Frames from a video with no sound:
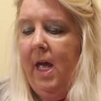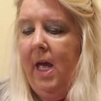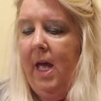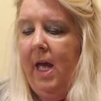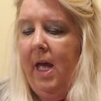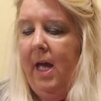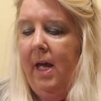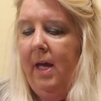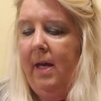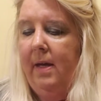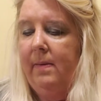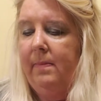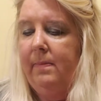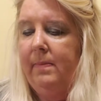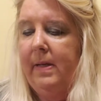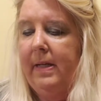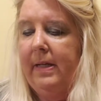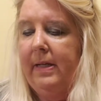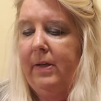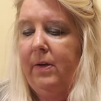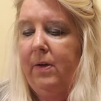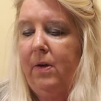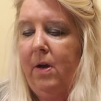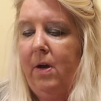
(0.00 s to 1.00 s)
Um,
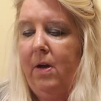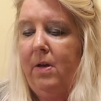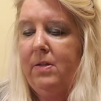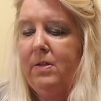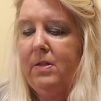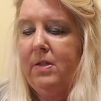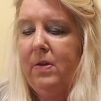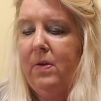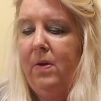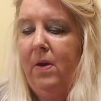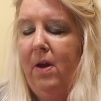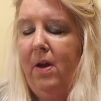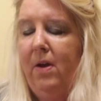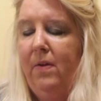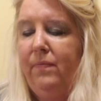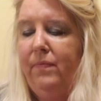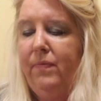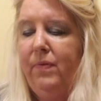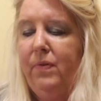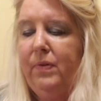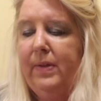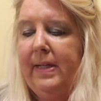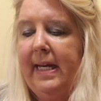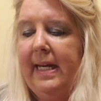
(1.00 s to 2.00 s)
you're also
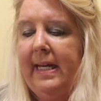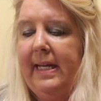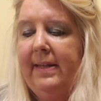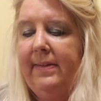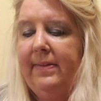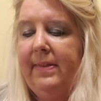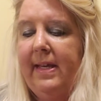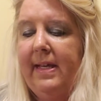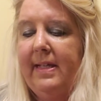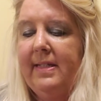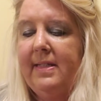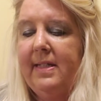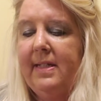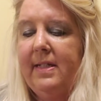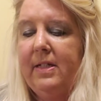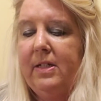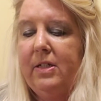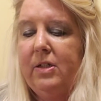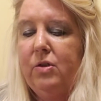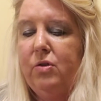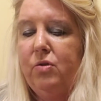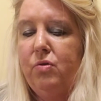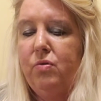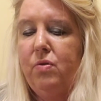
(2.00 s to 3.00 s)
hopeful getting things under
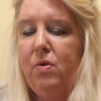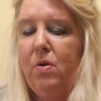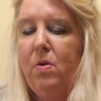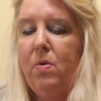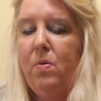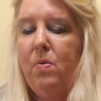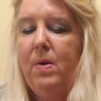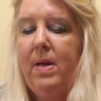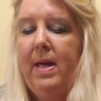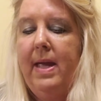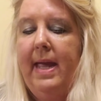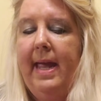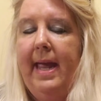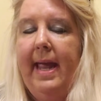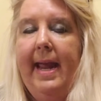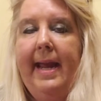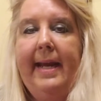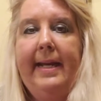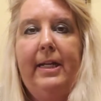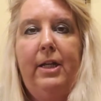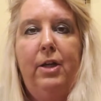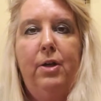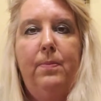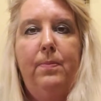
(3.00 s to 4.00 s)
control
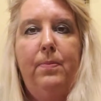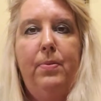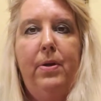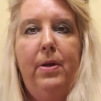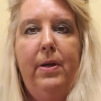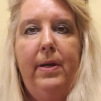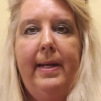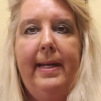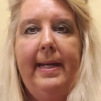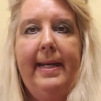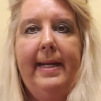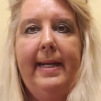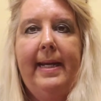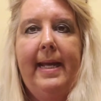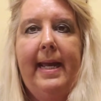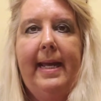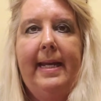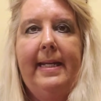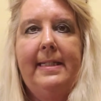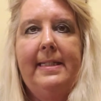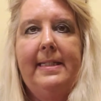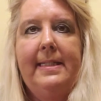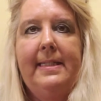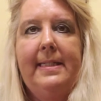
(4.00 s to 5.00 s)
and you're putting
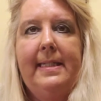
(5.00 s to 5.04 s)
a,